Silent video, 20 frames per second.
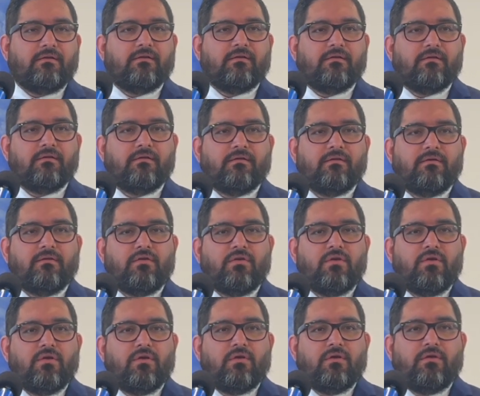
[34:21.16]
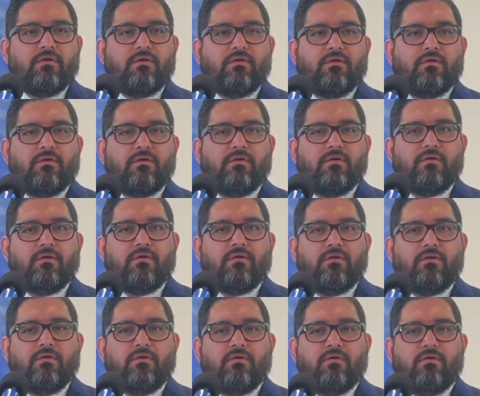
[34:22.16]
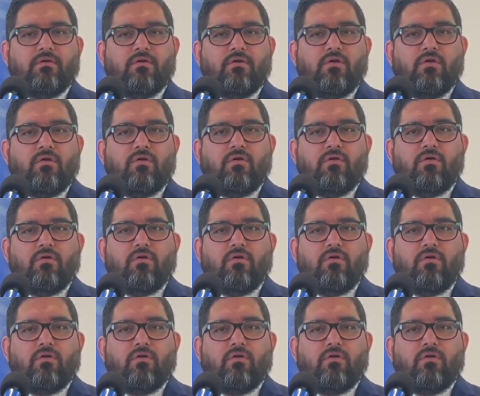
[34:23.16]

[no speech]